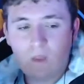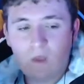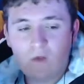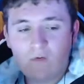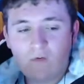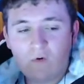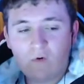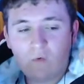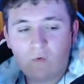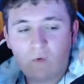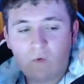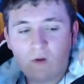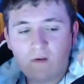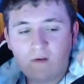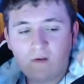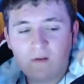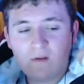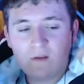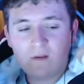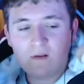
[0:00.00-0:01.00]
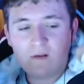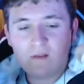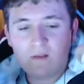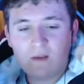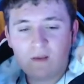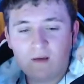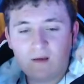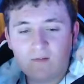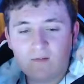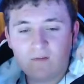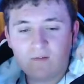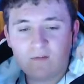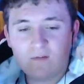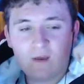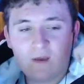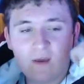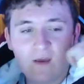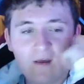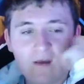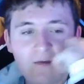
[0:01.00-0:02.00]
So what did the
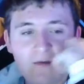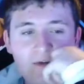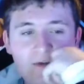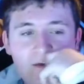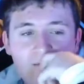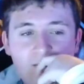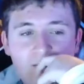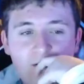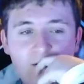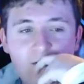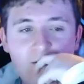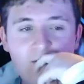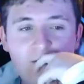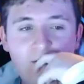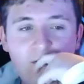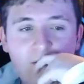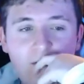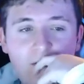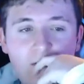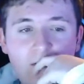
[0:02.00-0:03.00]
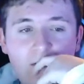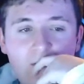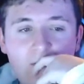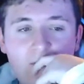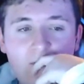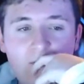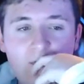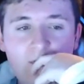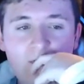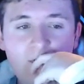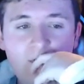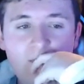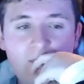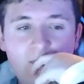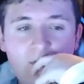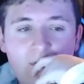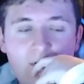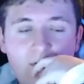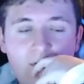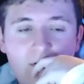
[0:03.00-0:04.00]
exercise have me do? Face the
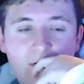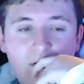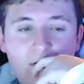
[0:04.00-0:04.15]
part.